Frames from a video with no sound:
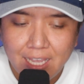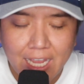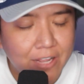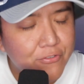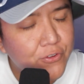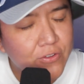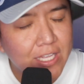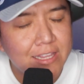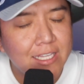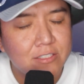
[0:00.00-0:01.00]
And I feel
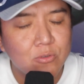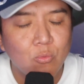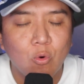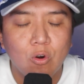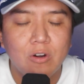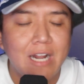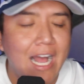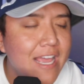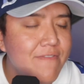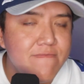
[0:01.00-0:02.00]
like that's a word
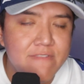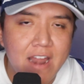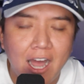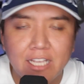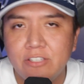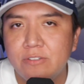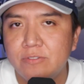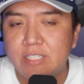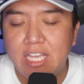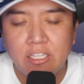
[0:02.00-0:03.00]
I have not
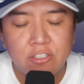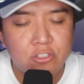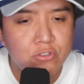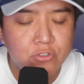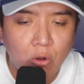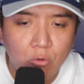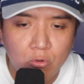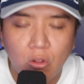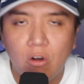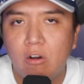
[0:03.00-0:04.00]
used in so
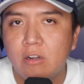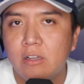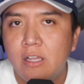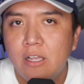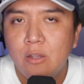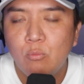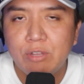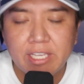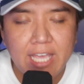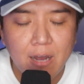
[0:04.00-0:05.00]
long
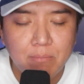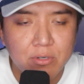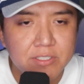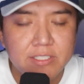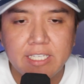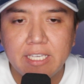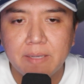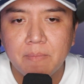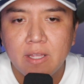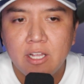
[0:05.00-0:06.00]
with the Cowboys
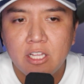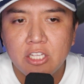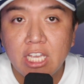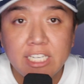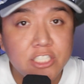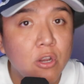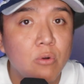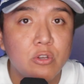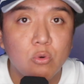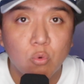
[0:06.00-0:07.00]
team. They
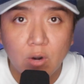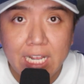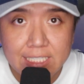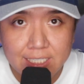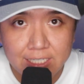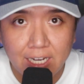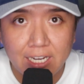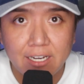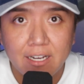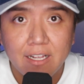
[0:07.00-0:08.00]
showed grit
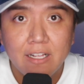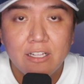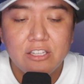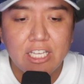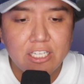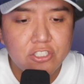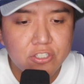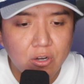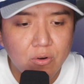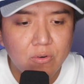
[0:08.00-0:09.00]
tonight. They
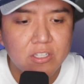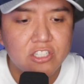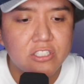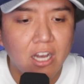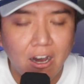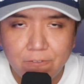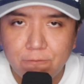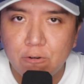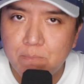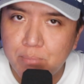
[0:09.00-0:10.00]
showed tough
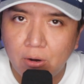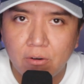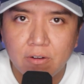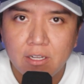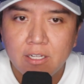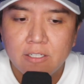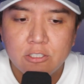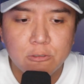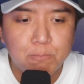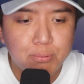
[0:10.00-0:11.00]
football
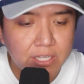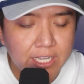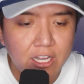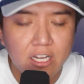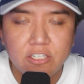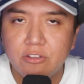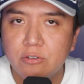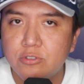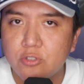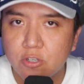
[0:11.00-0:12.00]
to play under
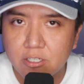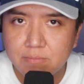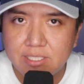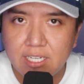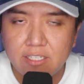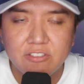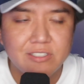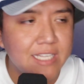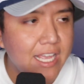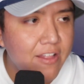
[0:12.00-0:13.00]
those
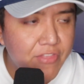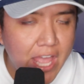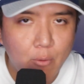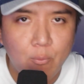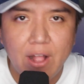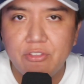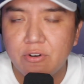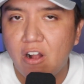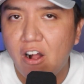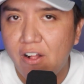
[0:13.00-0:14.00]
circumstances, in that
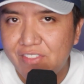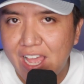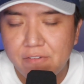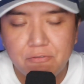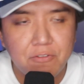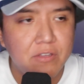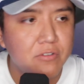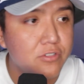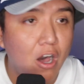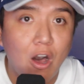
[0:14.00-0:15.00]
weather, on that
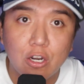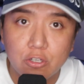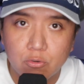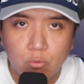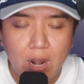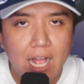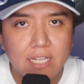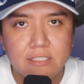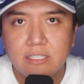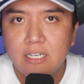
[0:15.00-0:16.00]
field, on
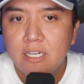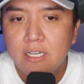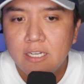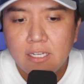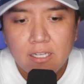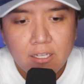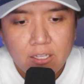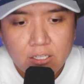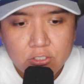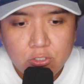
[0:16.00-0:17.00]
grass,
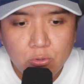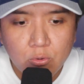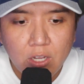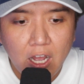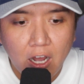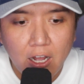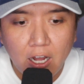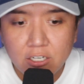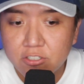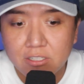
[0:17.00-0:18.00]
to
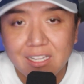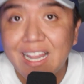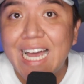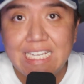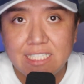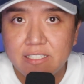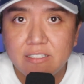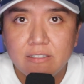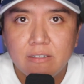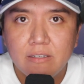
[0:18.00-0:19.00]
under the
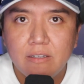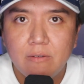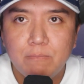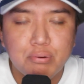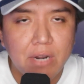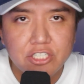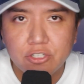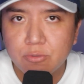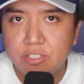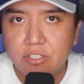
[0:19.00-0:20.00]
lights.
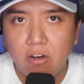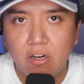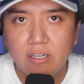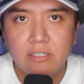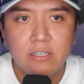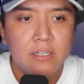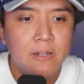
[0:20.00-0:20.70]
Pressure was on.